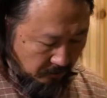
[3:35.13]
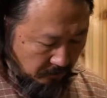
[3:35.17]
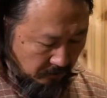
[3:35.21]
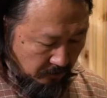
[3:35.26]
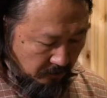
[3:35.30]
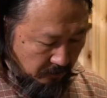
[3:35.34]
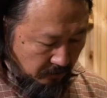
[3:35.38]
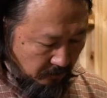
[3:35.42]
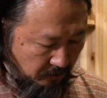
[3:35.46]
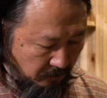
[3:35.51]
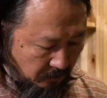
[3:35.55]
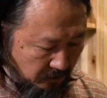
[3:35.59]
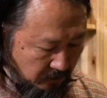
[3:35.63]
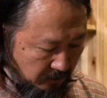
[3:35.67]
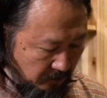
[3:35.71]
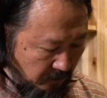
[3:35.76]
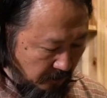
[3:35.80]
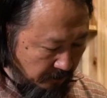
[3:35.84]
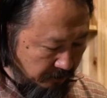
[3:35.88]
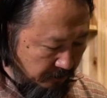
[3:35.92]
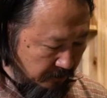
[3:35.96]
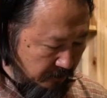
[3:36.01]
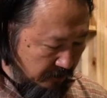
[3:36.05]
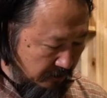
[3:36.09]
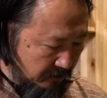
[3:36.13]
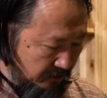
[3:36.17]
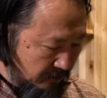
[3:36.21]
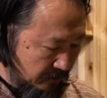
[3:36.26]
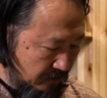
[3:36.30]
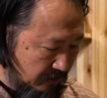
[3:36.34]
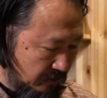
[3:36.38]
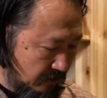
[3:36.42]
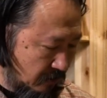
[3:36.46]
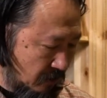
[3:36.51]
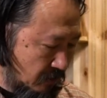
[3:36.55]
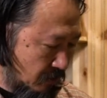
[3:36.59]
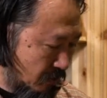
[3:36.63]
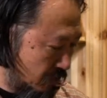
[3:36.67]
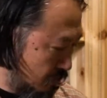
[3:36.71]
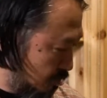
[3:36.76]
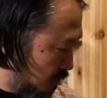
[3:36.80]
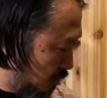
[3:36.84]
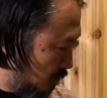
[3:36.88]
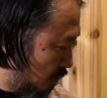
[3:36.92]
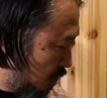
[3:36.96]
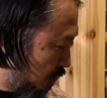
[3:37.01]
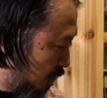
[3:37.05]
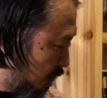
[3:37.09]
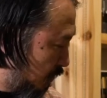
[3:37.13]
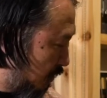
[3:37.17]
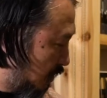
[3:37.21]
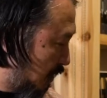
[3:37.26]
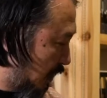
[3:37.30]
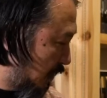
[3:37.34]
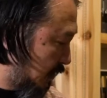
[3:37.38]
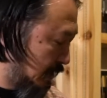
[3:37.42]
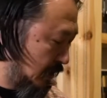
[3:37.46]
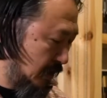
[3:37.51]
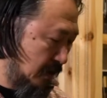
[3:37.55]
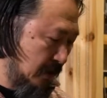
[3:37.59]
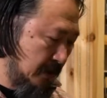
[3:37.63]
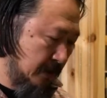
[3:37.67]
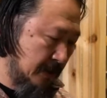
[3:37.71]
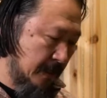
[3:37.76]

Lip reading: So this knife is called Honyaki.